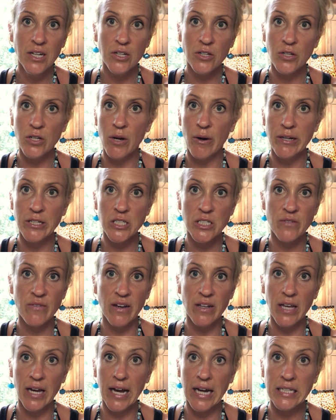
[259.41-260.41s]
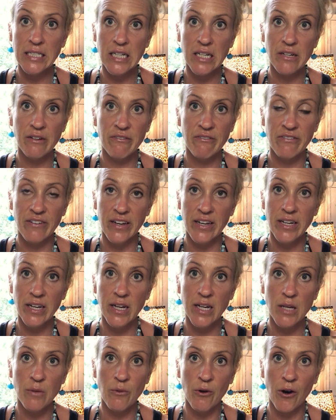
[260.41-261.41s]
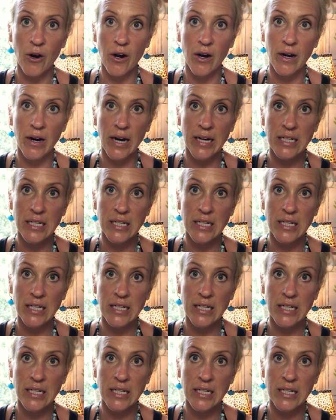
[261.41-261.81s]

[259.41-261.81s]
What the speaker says: You know, I just felt like I didn't fit anymore.